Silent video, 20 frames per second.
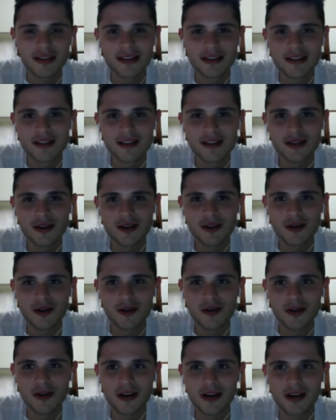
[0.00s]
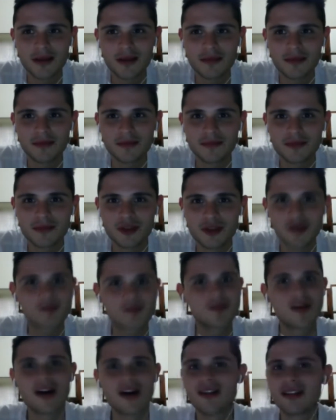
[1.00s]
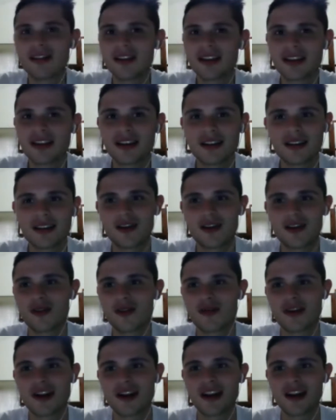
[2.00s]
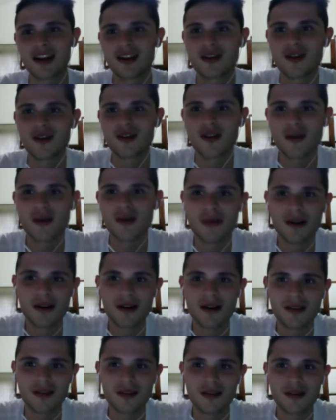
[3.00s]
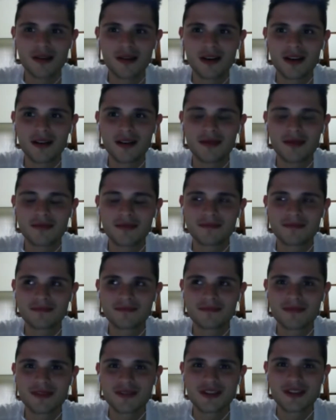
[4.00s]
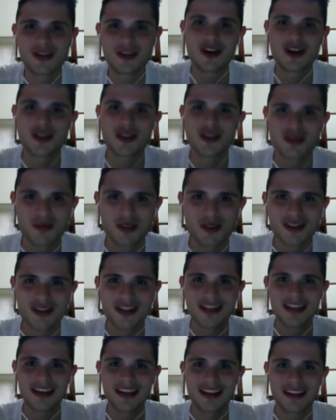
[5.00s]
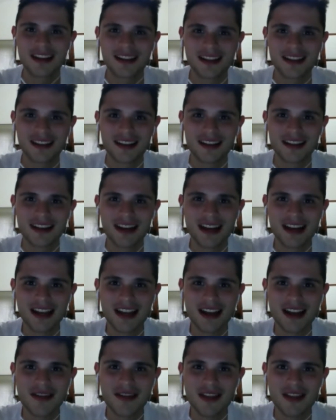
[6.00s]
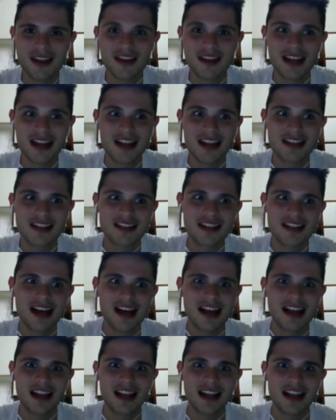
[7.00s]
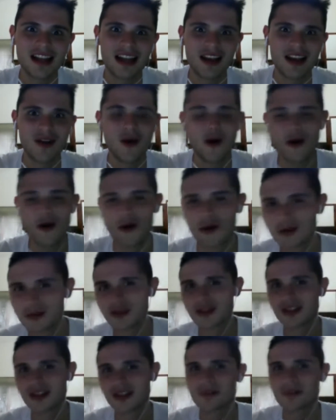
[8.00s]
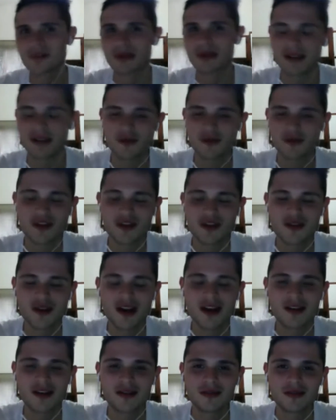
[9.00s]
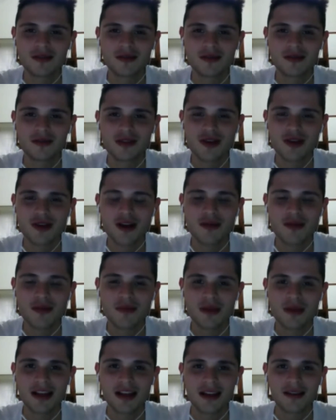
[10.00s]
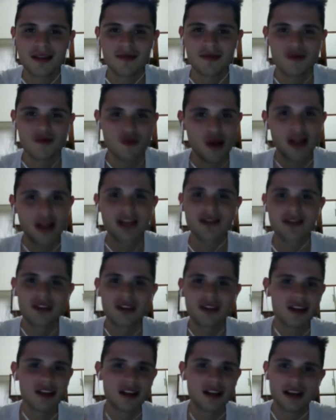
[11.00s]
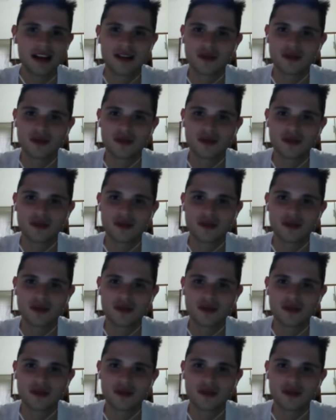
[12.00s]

So you probably already know about church music and everything that is not like old music, but we try to be like relevant at